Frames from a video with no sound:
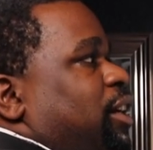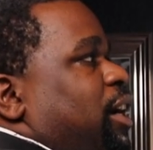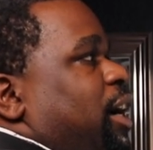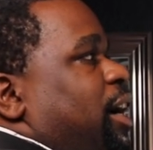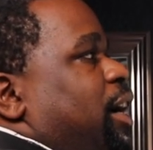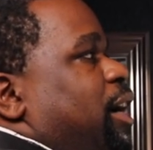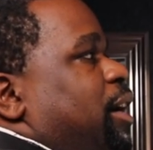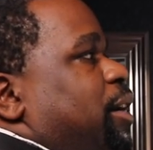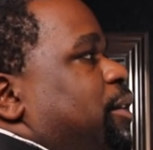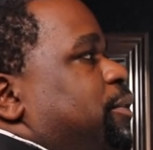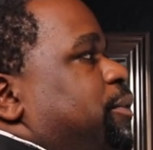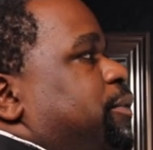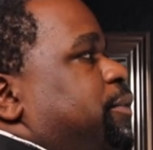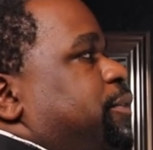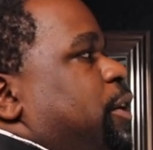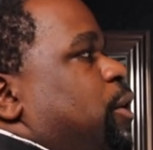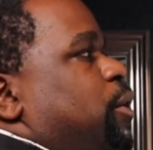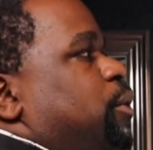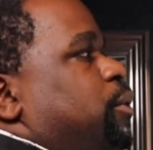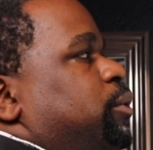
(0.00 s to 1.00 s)
uh,
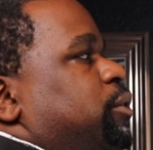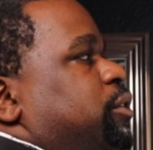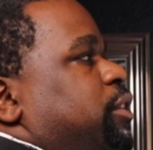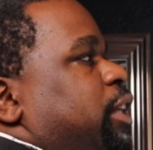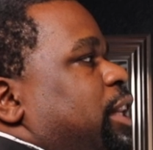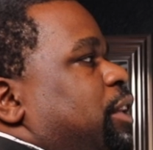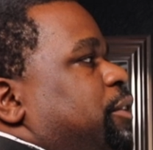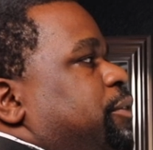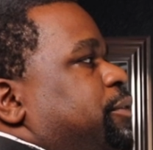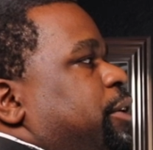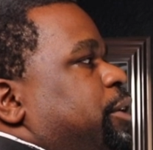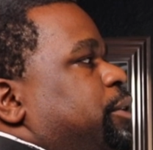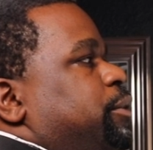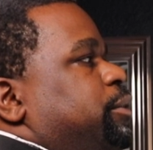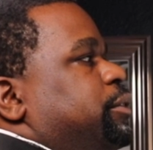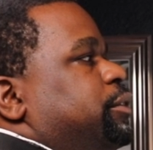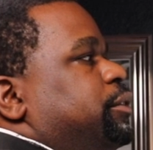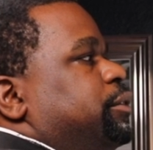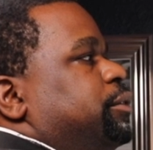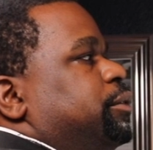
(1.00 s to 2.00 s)
phone,
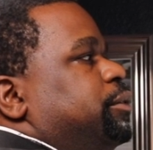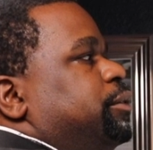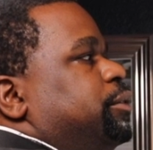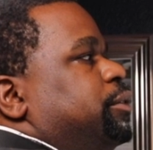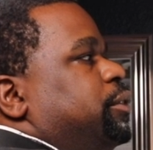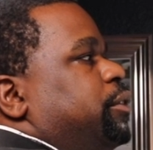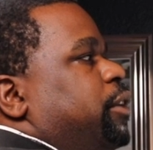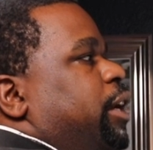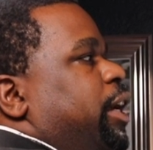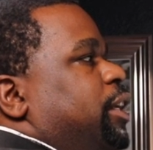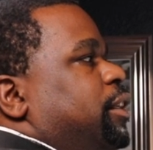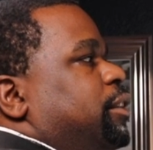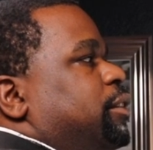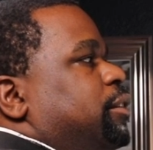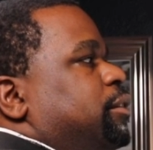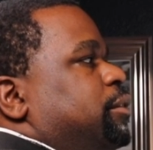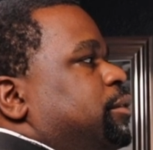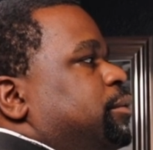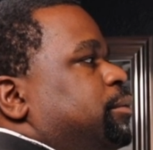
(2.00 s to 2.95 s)
telephone, right?